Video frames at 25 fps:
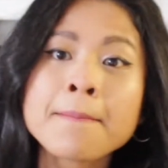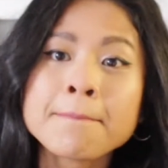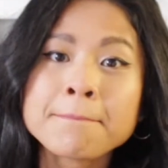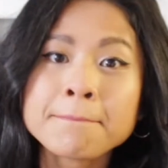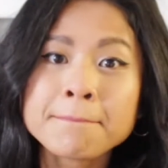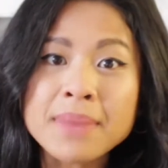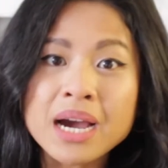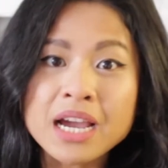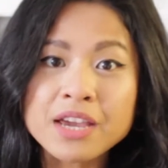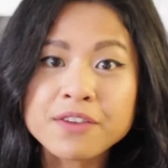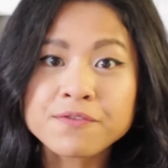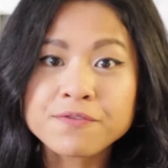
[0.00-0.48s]

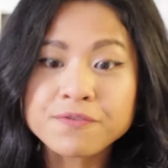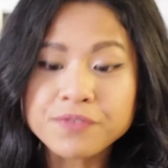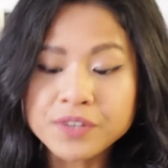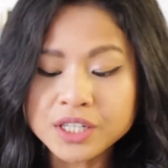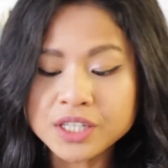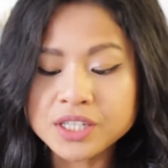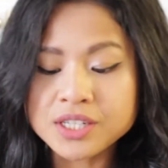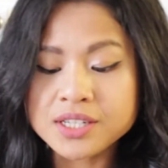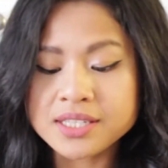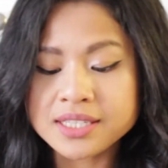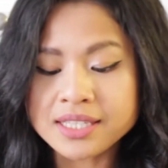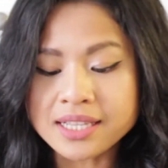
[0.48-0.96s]
My
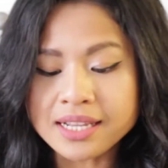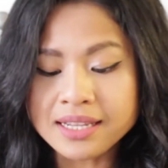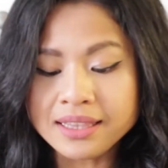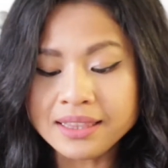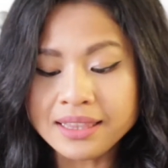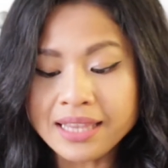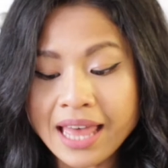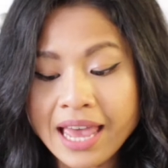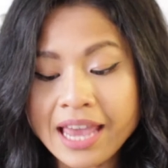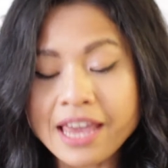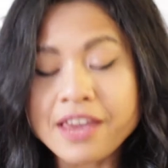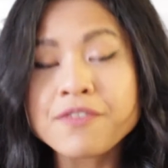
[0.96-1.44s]
first
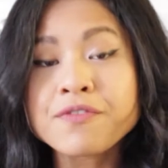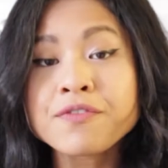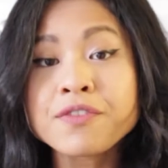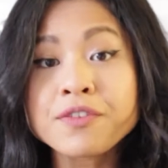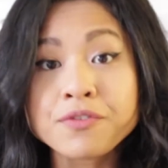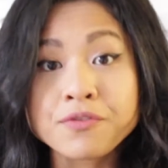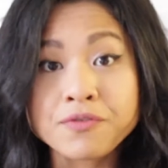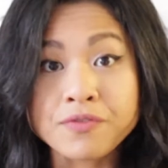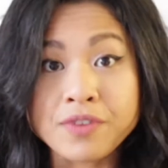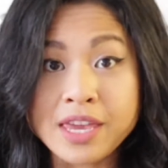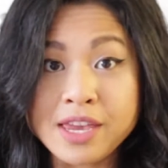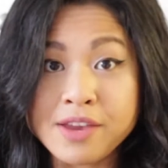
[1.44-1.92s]
life
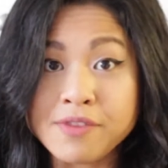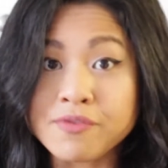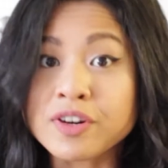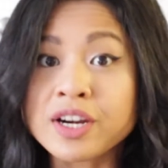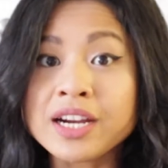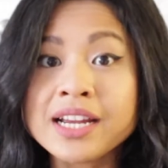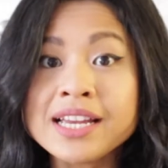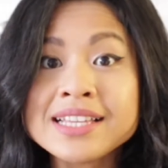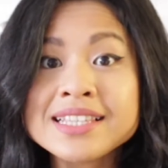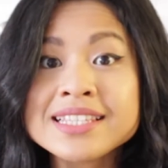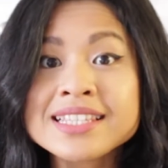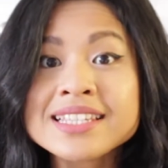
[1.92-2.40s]

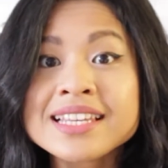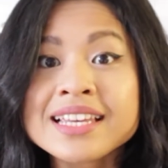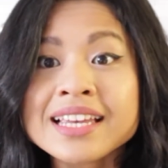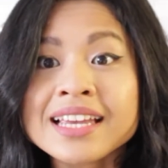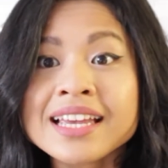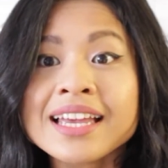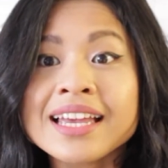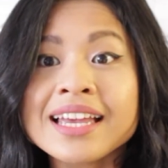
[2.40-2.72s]
favorite